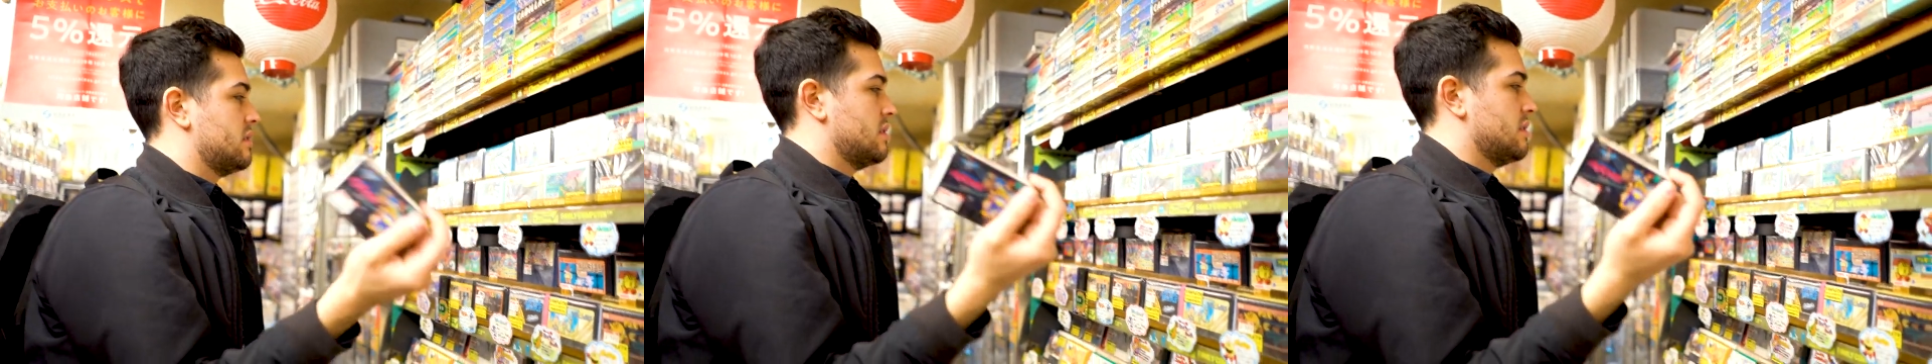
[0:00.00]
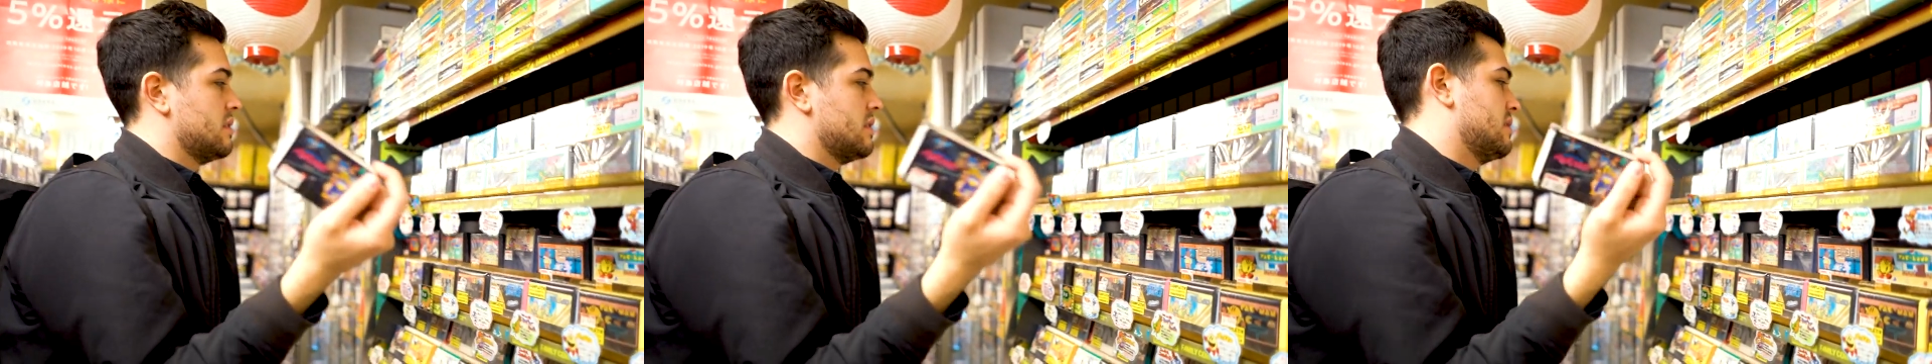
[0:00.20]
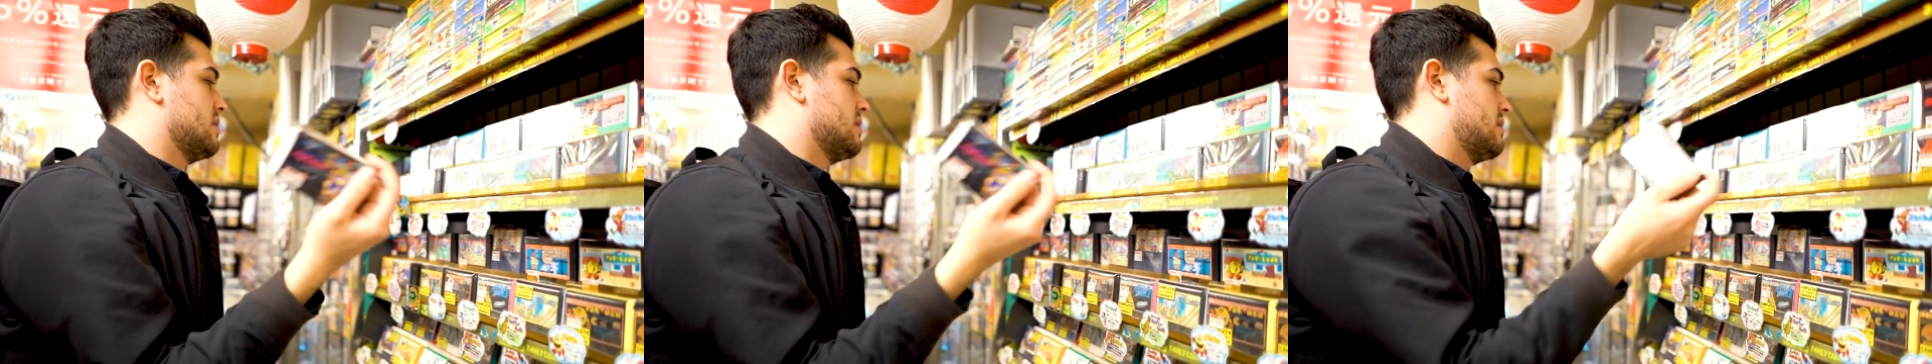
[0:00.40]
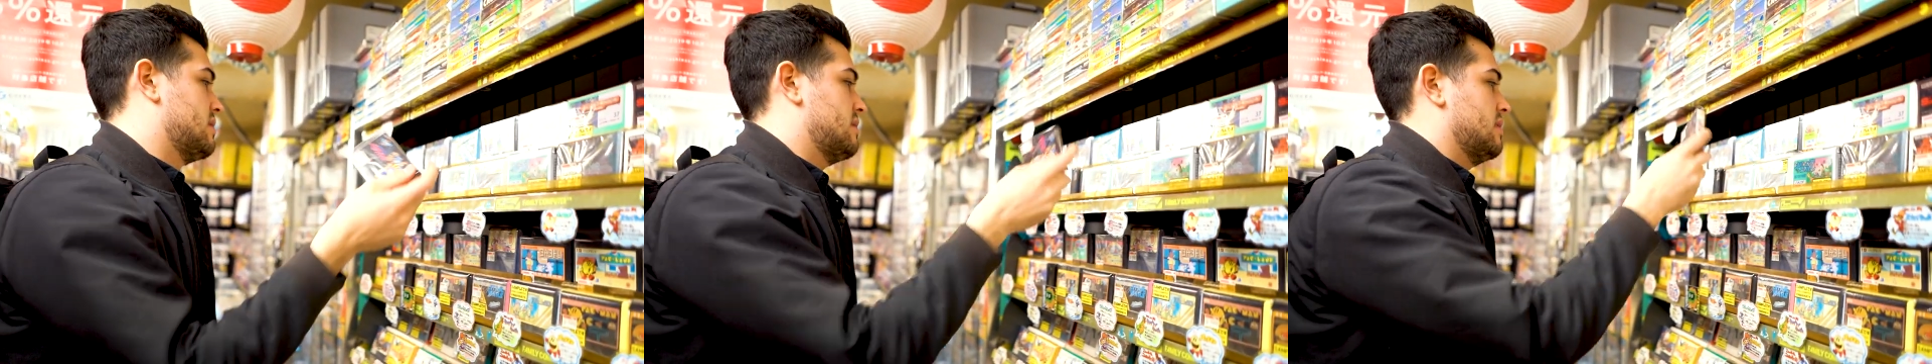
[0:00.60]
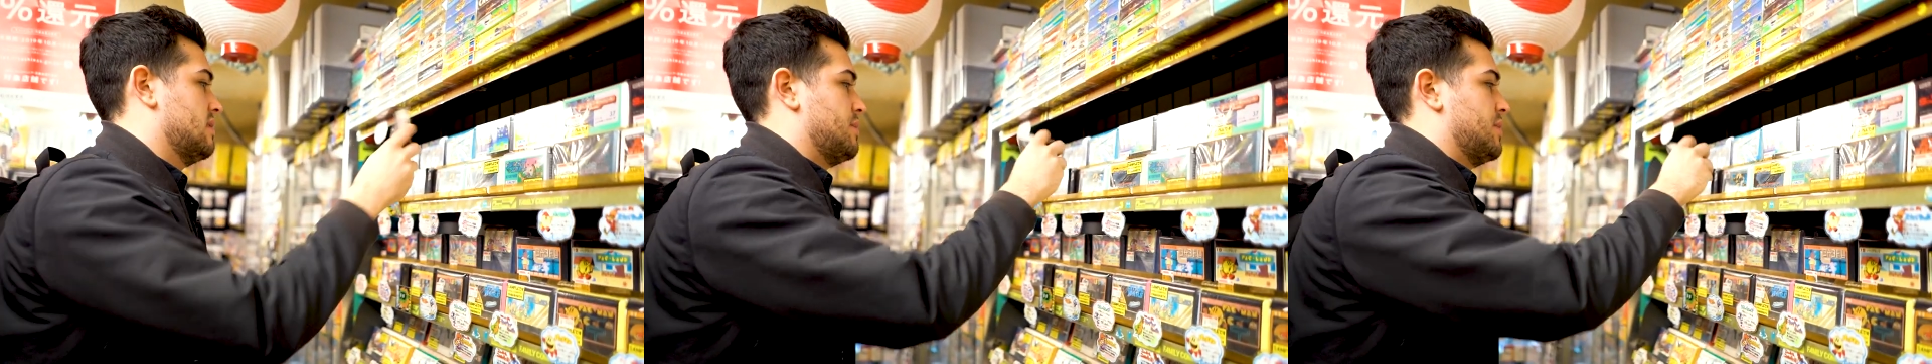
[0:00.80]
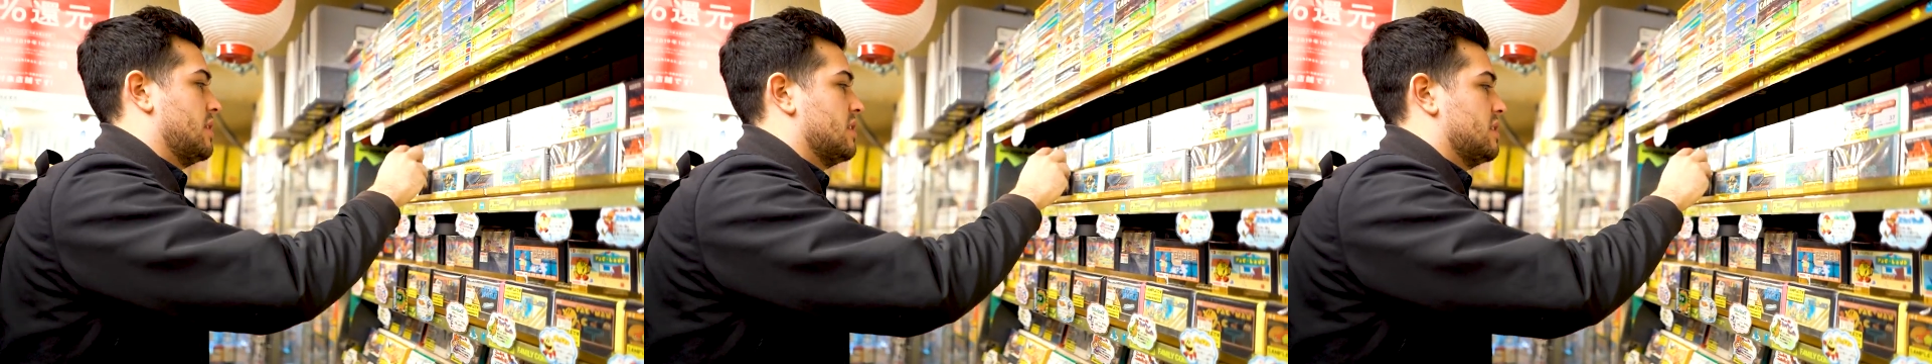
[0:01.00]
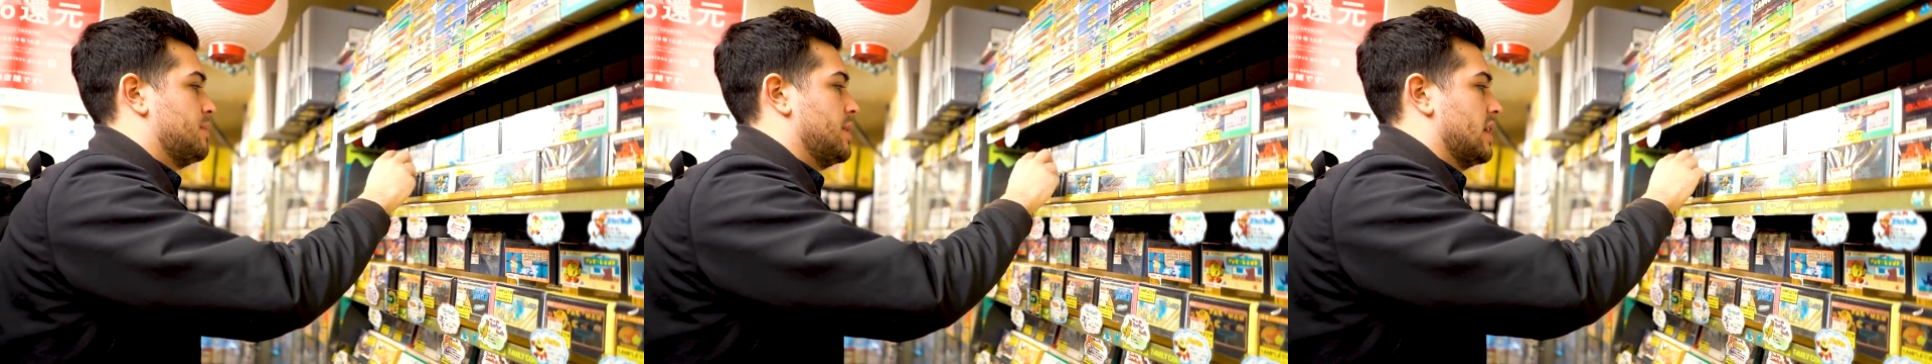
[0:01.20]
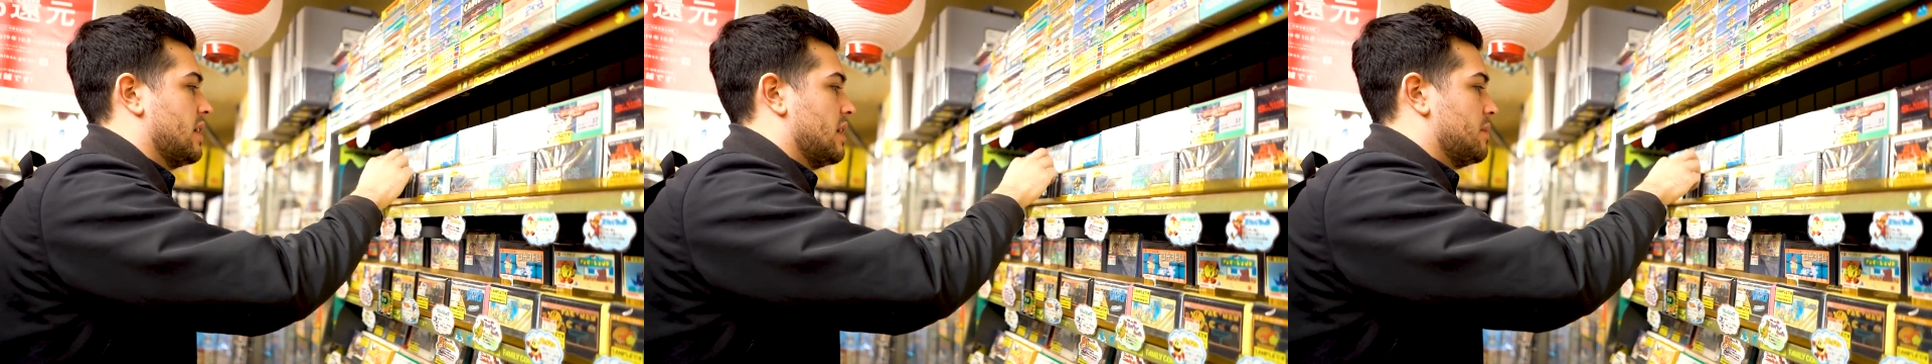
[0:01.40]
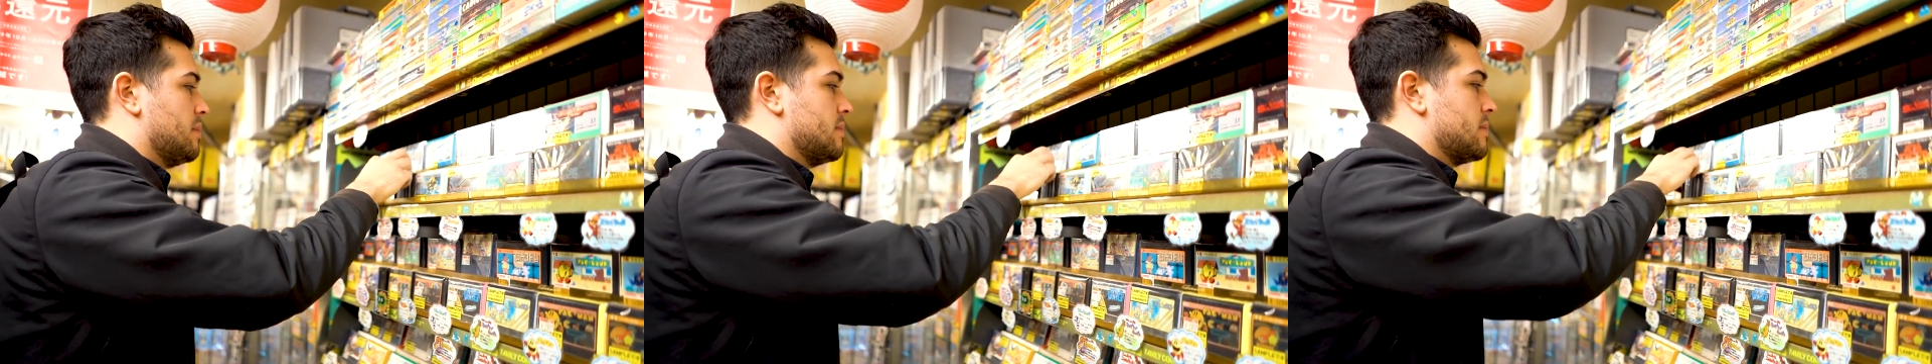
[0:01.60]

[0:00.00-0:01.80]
so this is something good to pick up.